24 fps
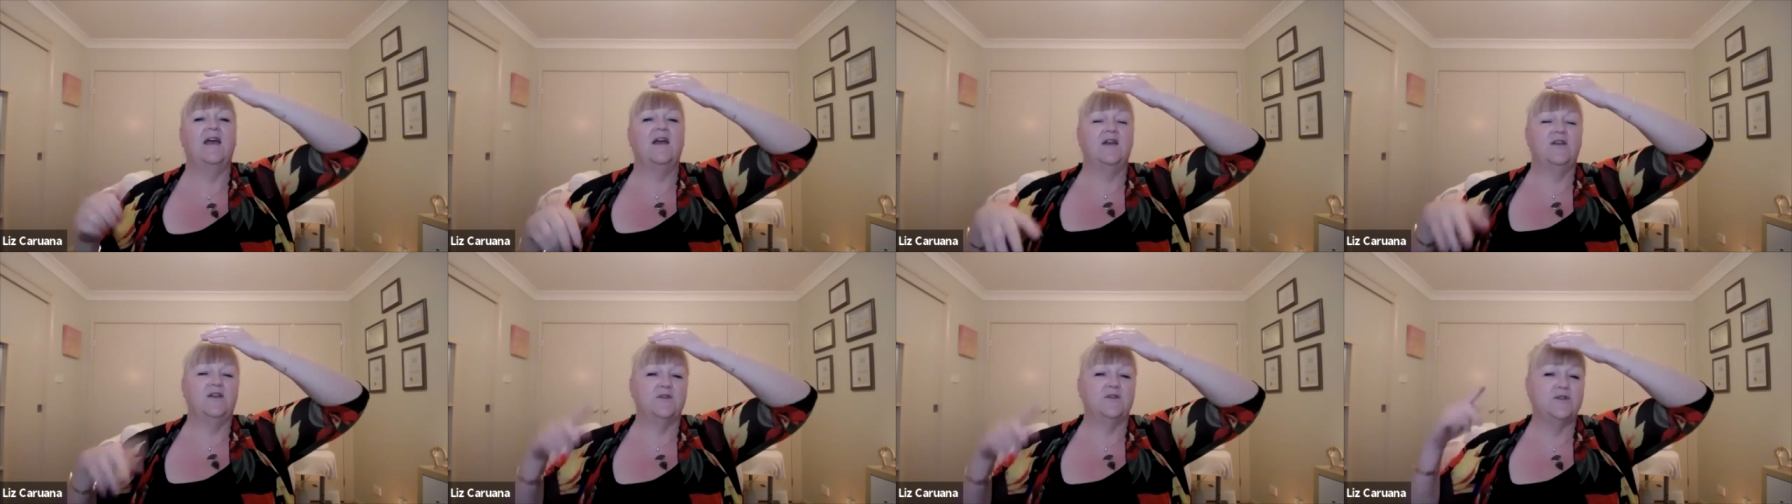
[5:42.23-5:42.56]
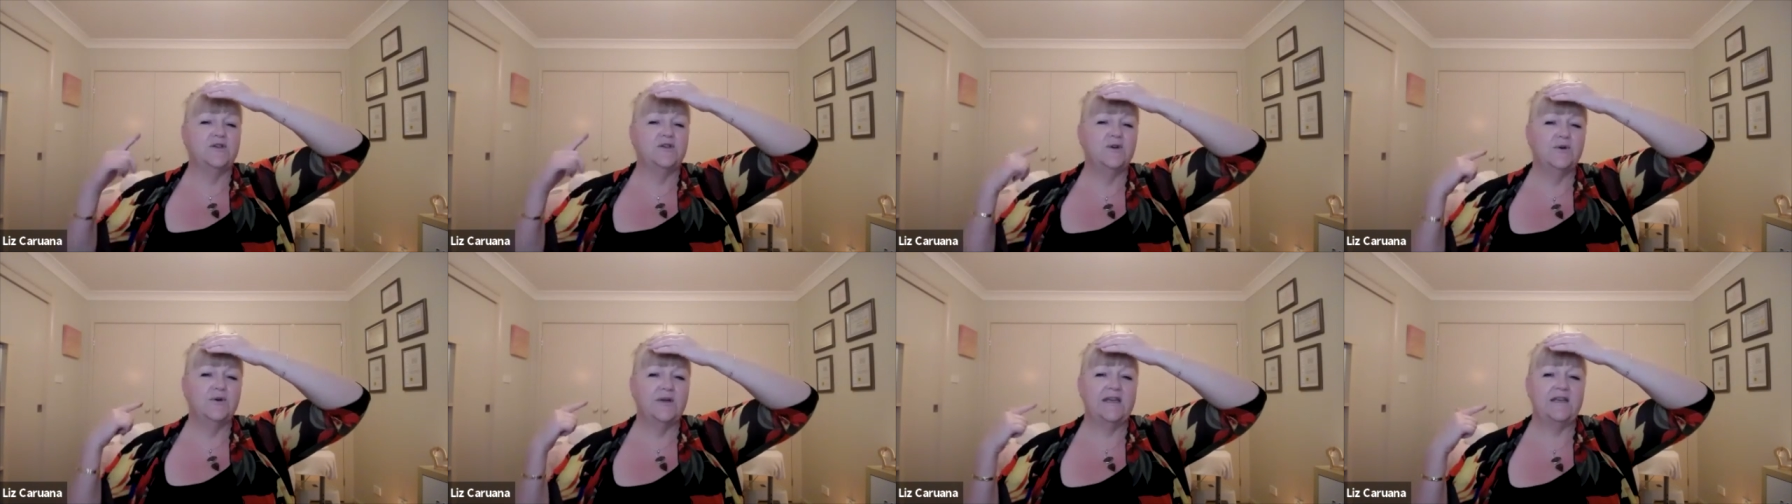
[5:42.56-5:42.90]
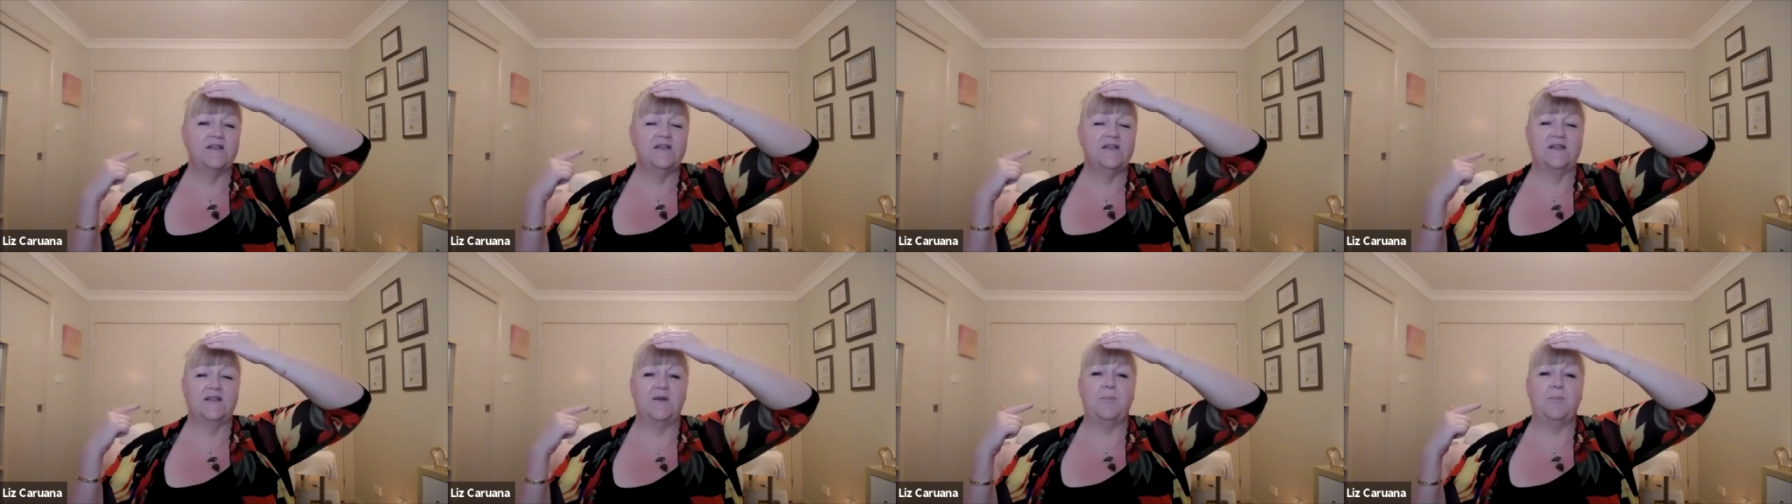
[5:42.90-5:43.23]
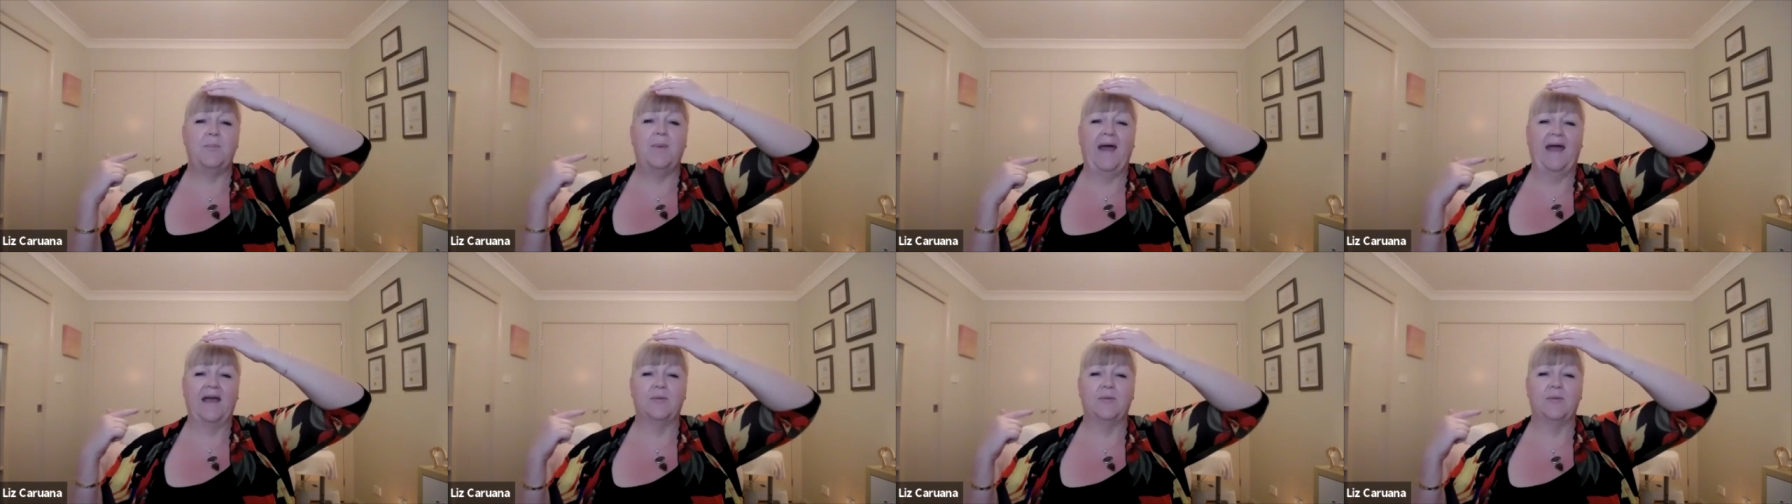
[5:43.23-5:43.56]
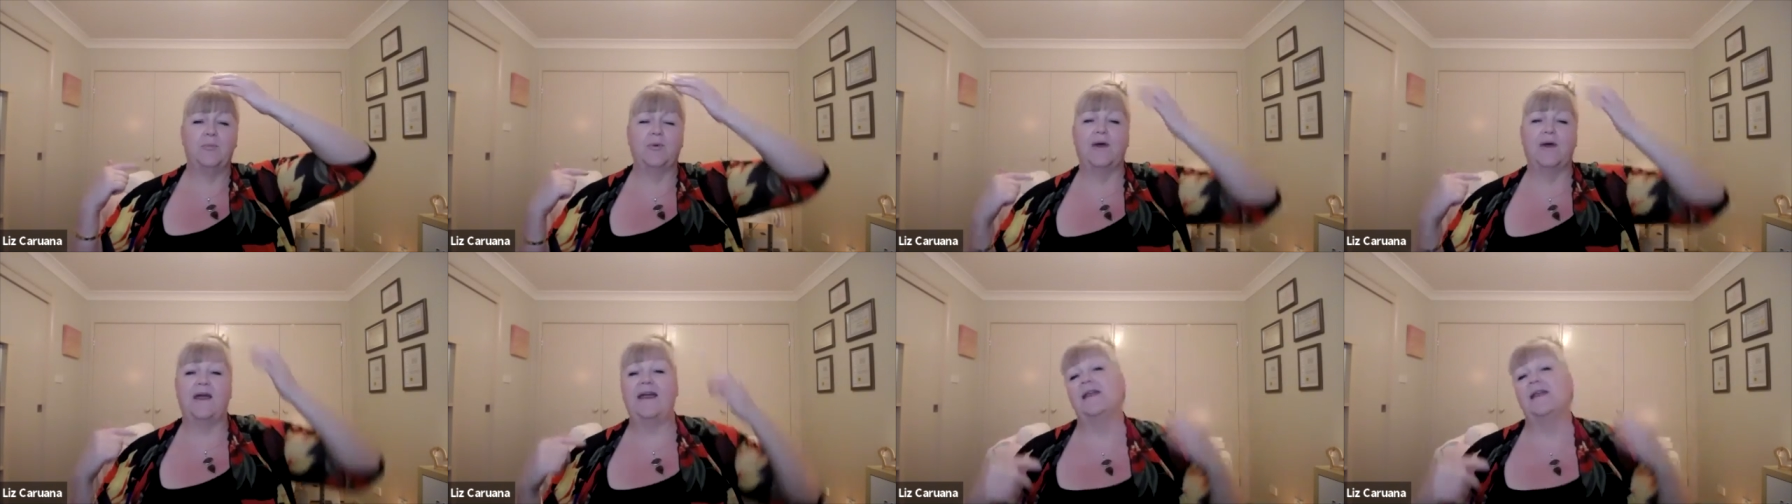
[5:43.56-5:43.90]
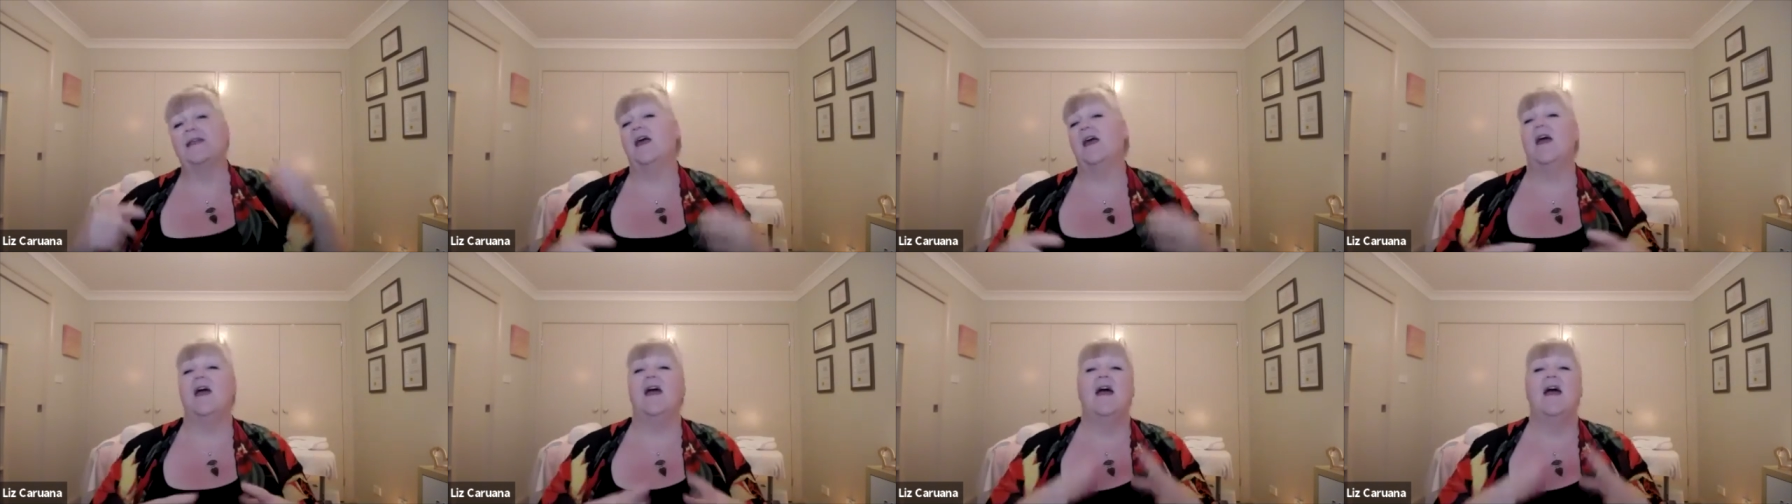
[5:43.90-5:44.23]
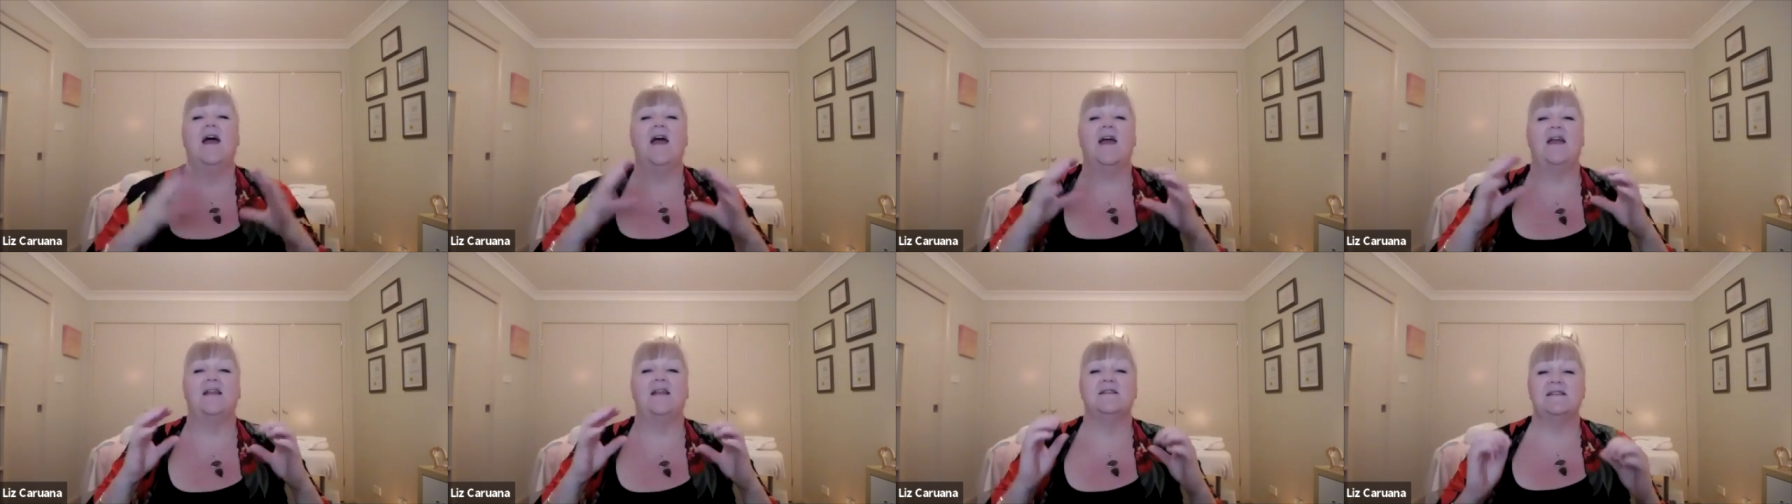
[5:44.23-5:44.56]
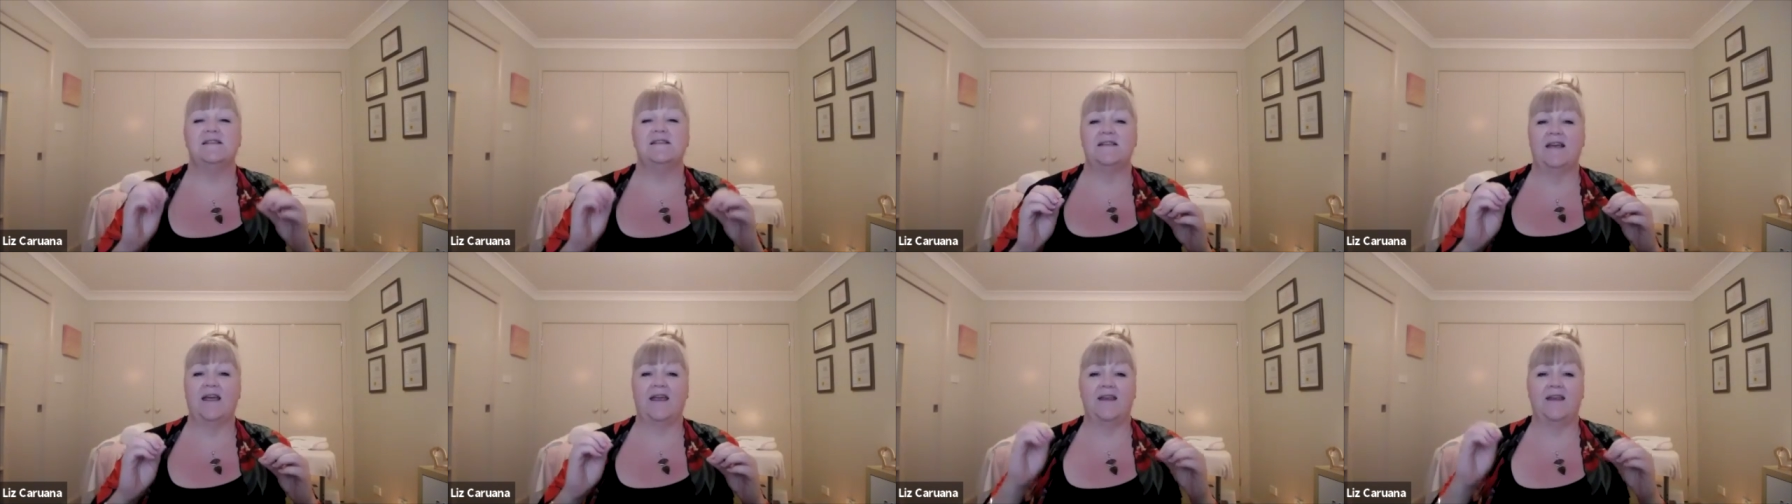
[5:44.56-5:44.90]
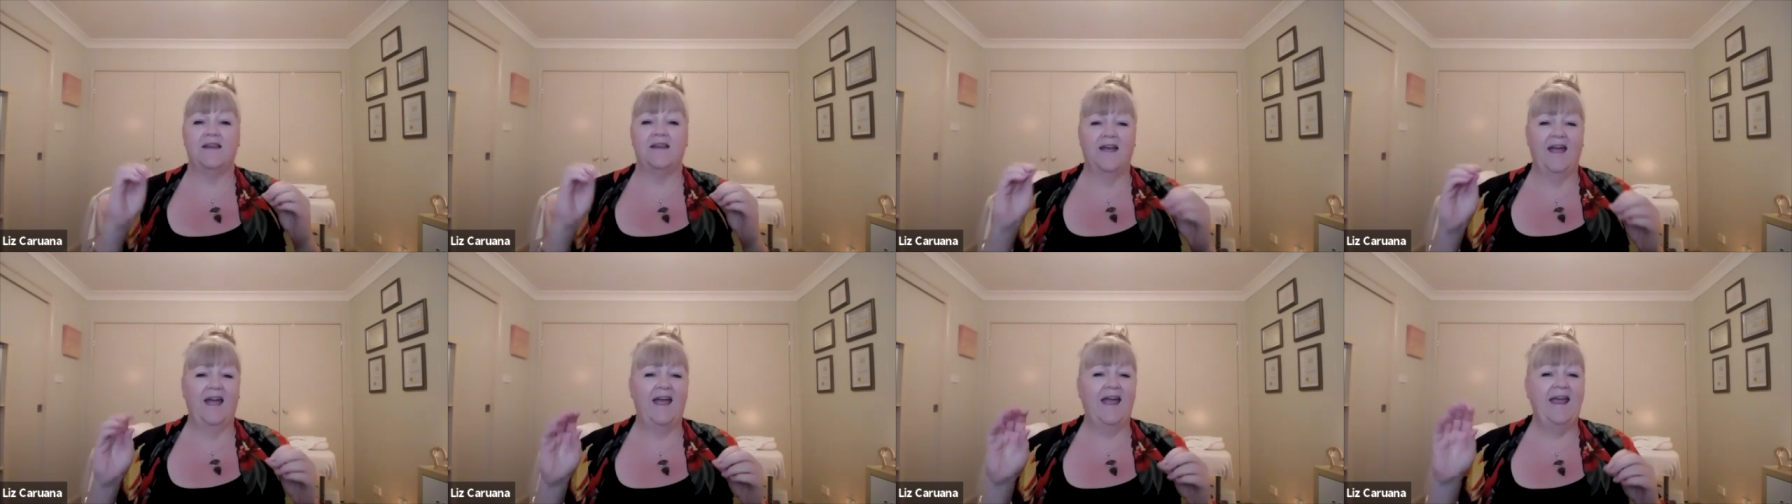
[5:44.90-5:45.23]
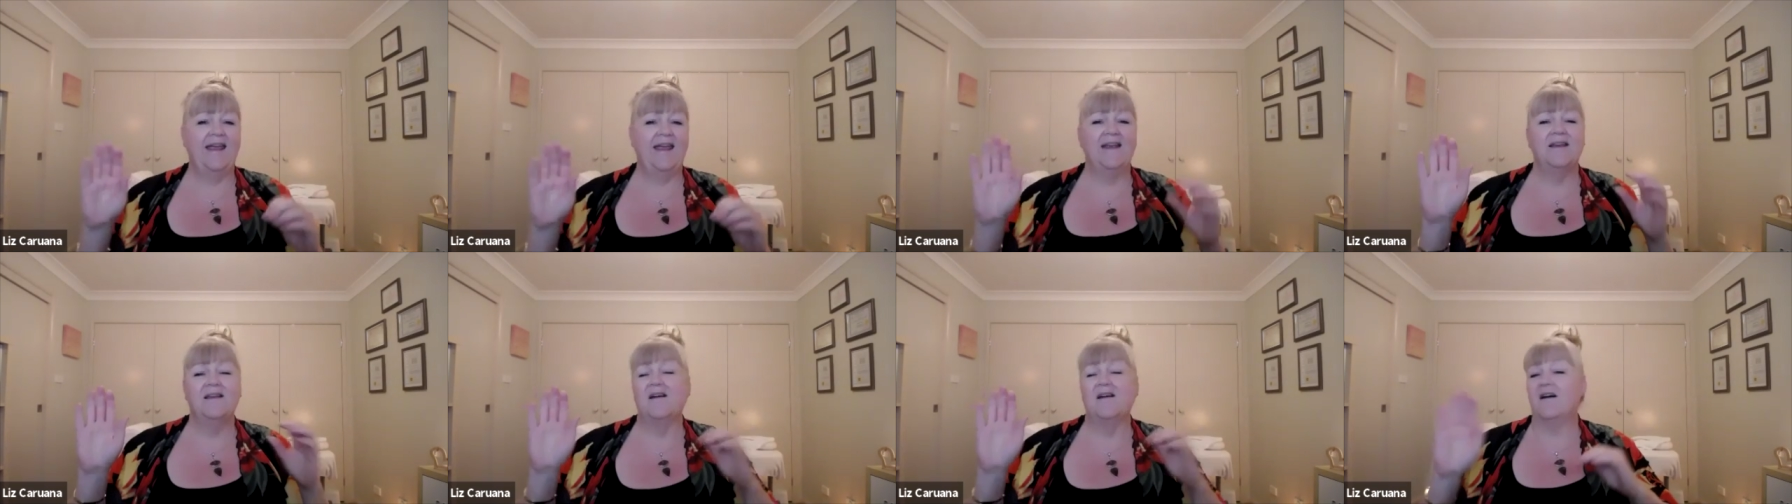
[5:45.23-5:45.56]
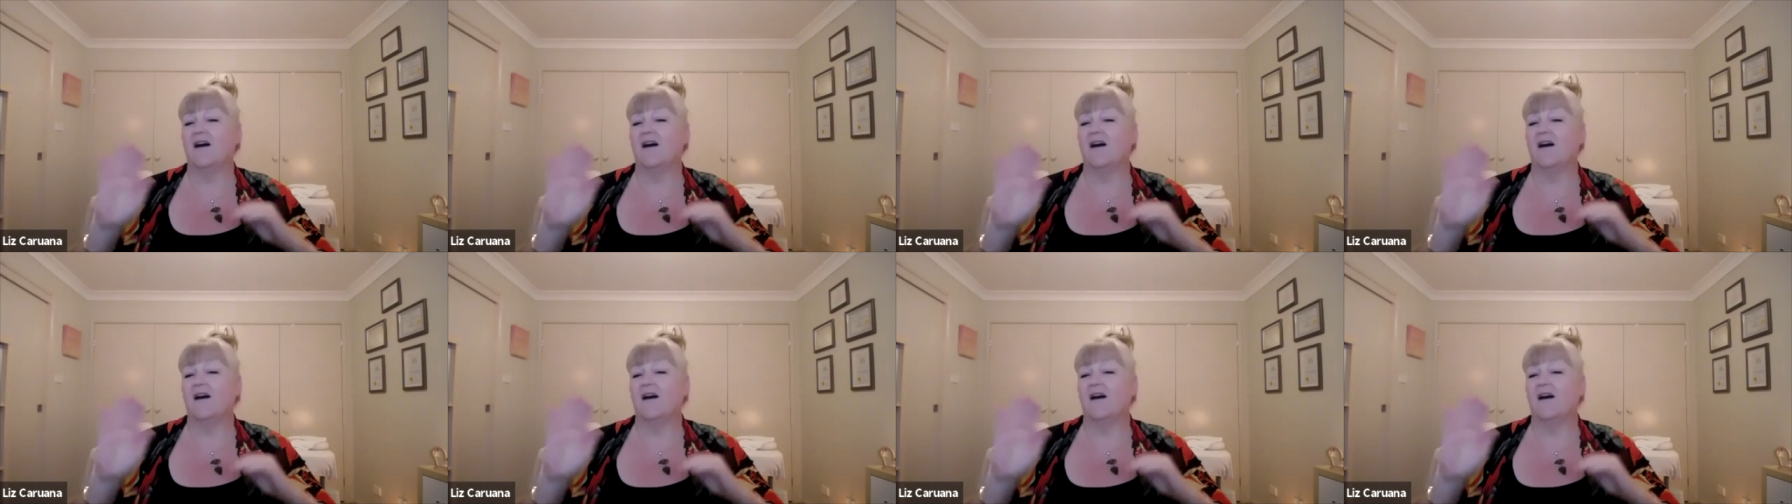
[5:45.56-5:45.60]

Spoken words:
You're talking to the back brain and saying, hey,